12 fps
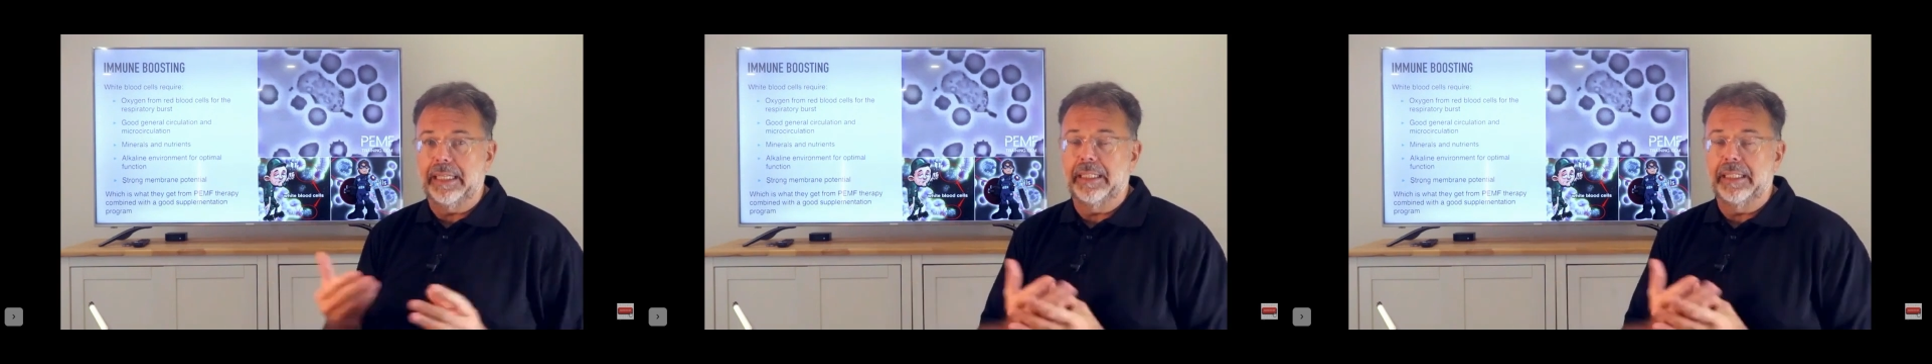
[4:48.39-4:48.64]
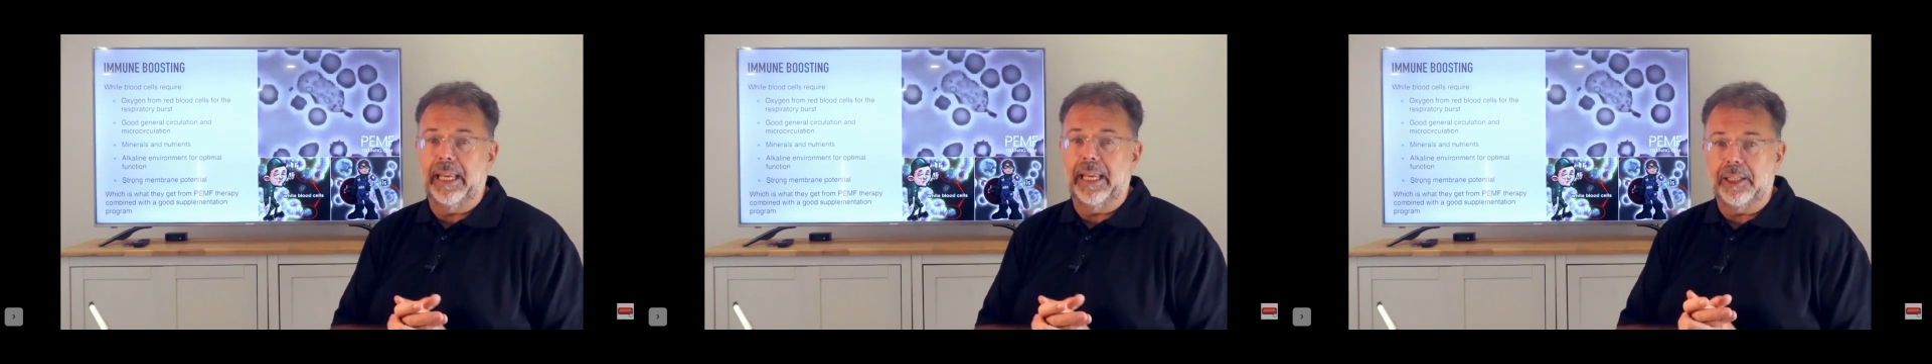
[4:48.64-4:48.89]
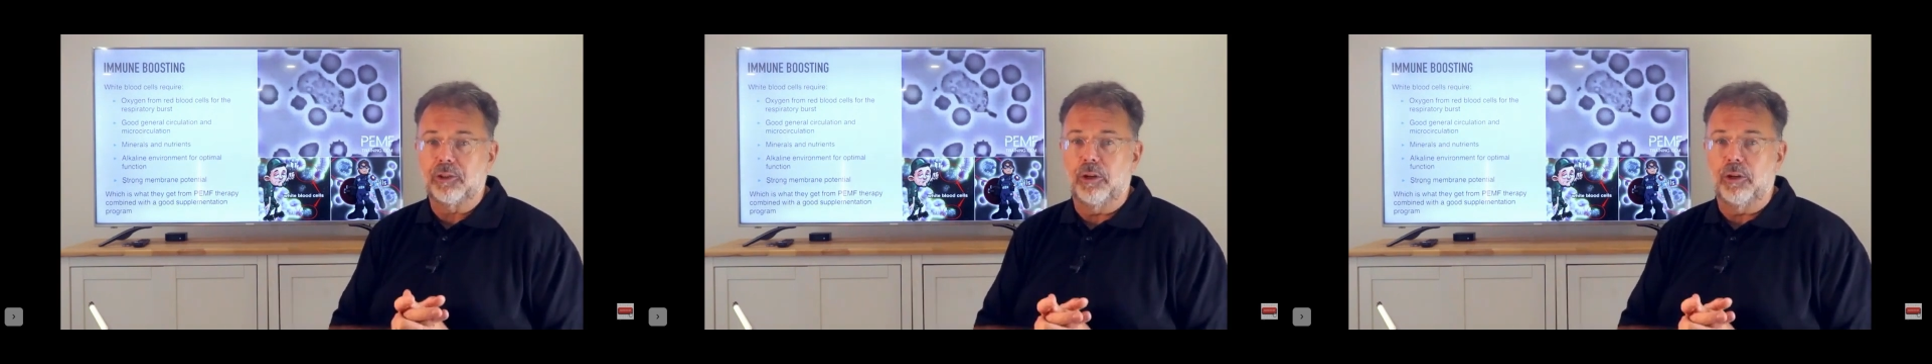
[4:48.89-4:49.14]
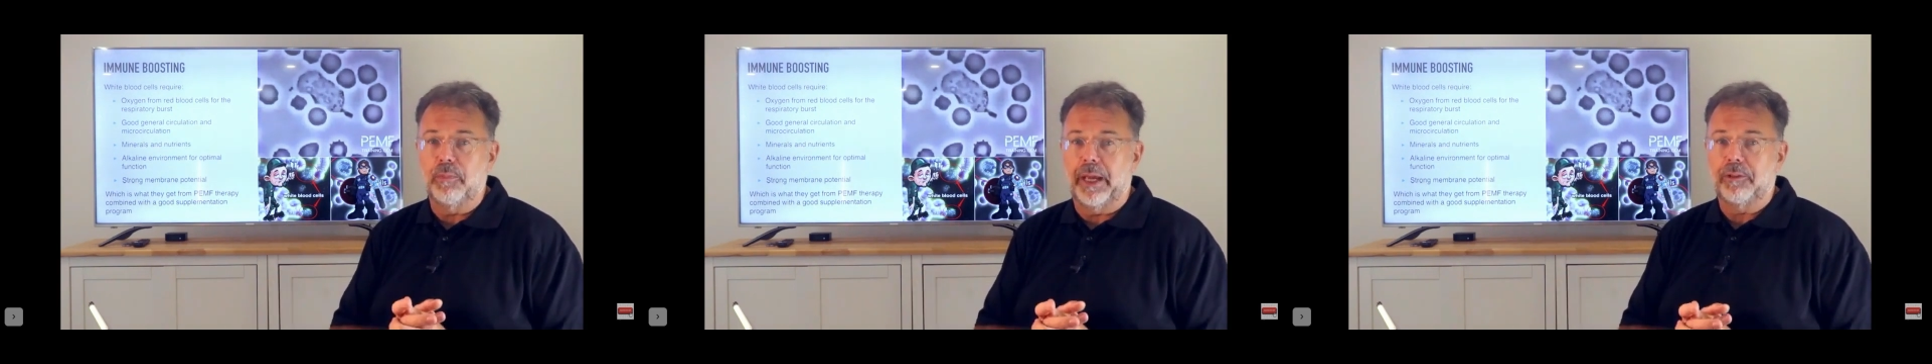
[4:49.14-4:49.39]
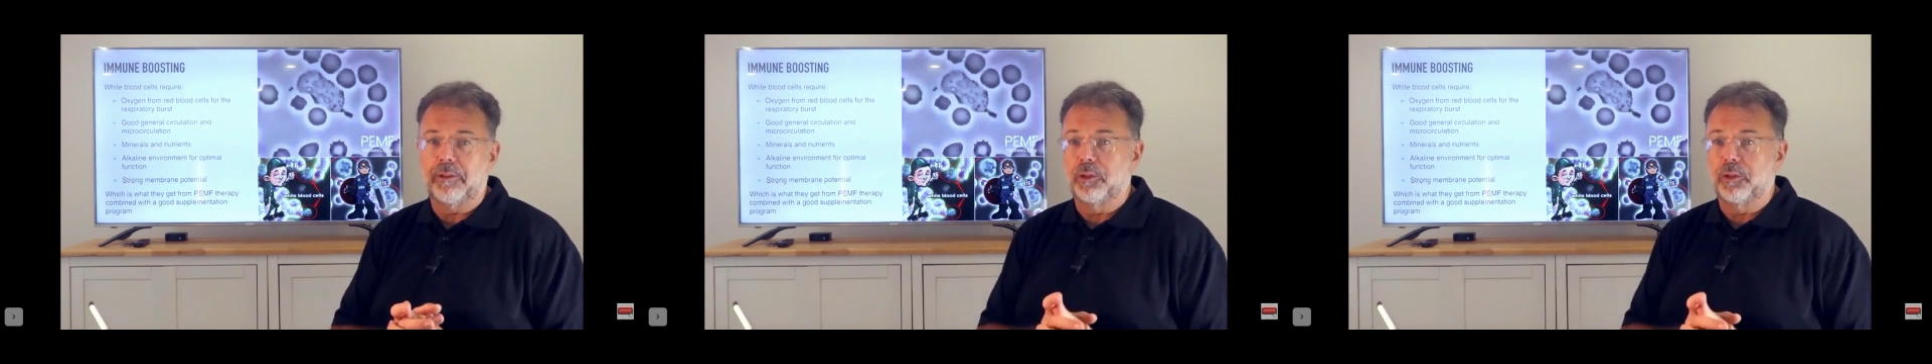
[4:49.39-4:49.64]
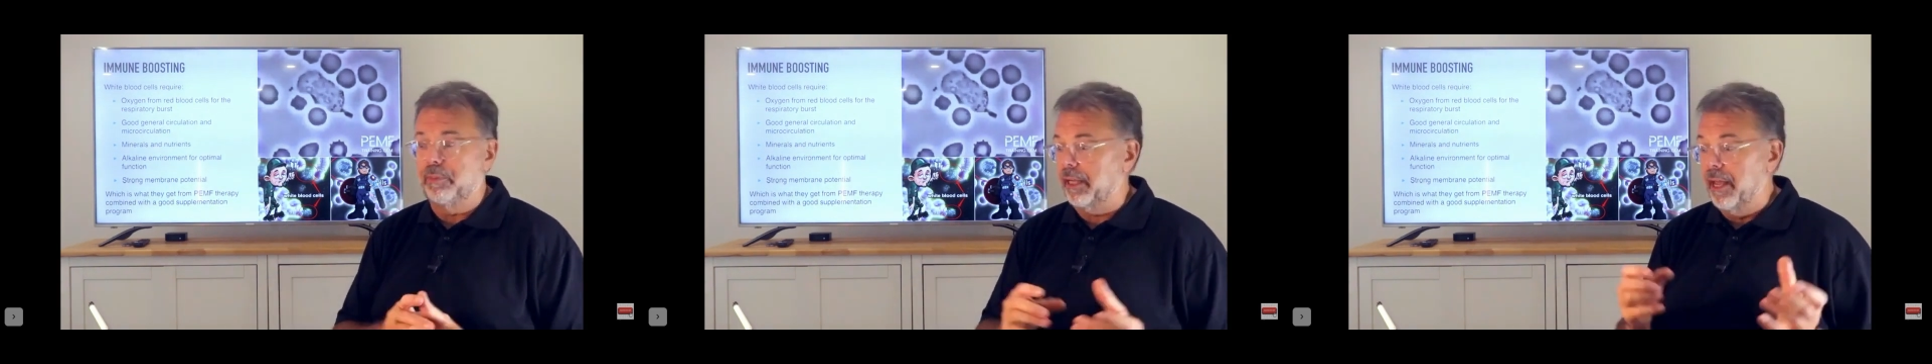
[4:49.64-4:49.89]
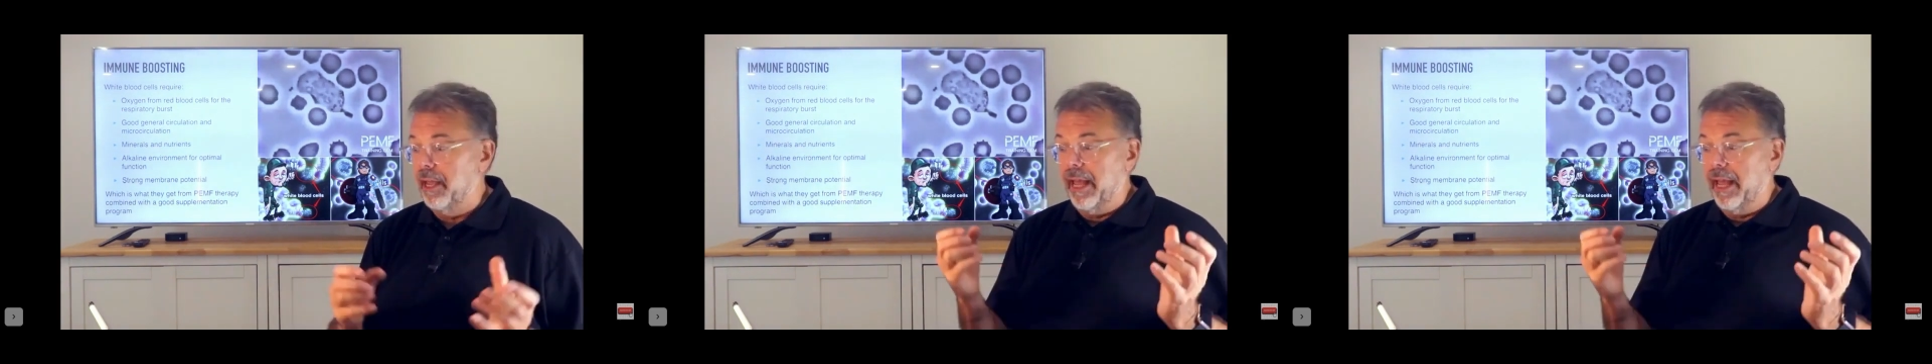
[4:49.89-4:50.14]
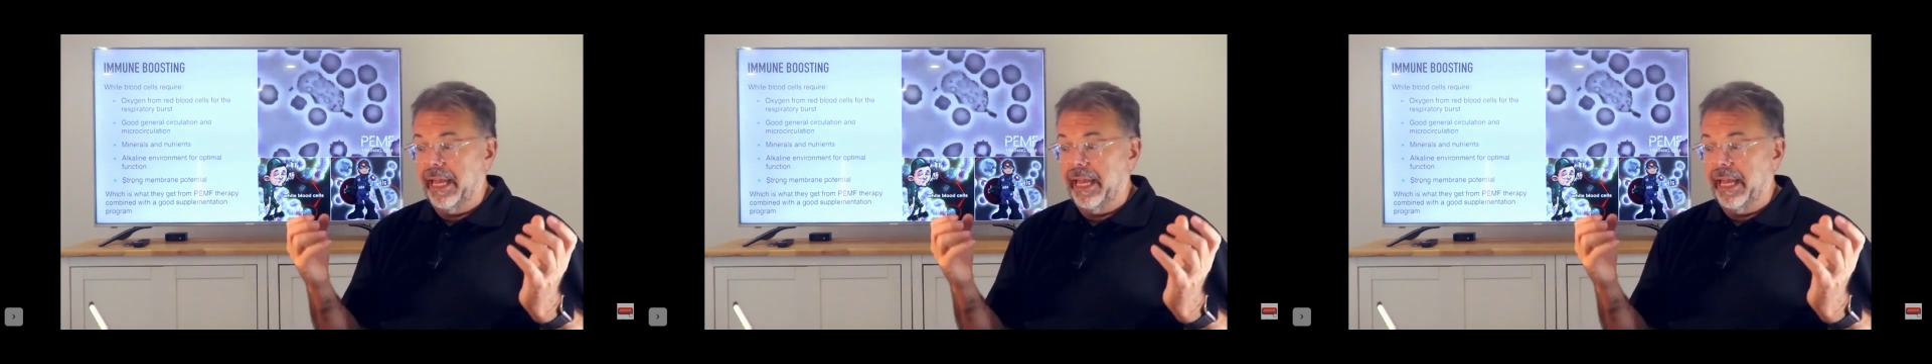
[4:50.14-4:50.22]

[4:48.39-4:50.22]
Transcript: in electron microscopy.